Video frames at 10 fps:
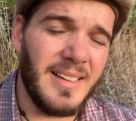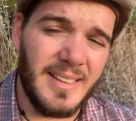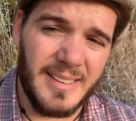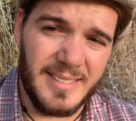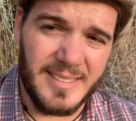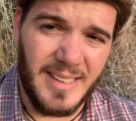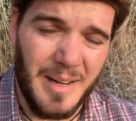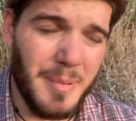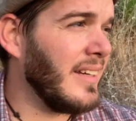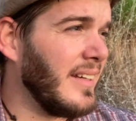had to
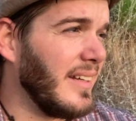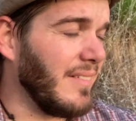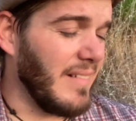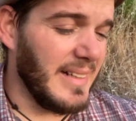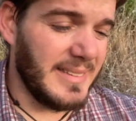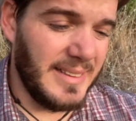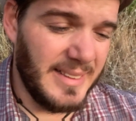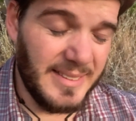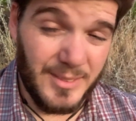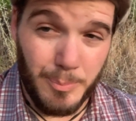stop and rest.
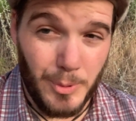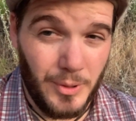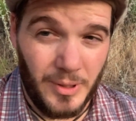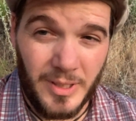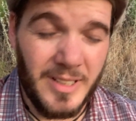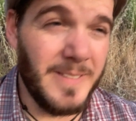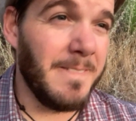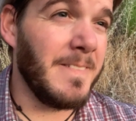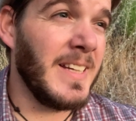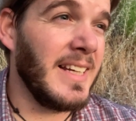This is brutal.
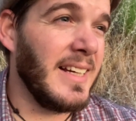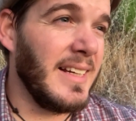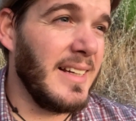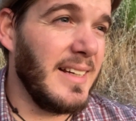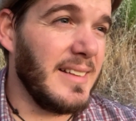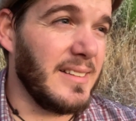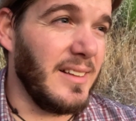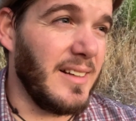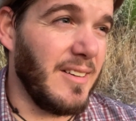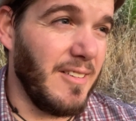This is a
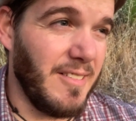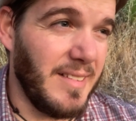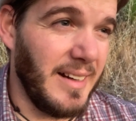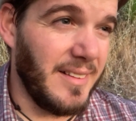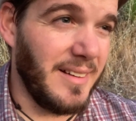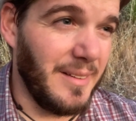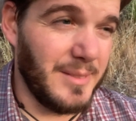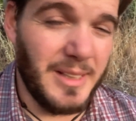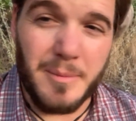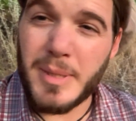lot harder than I thought it
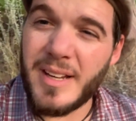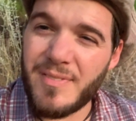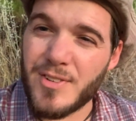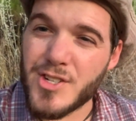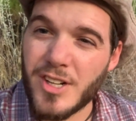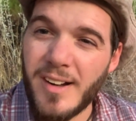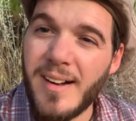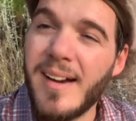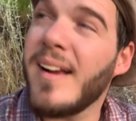was going to be, for sure.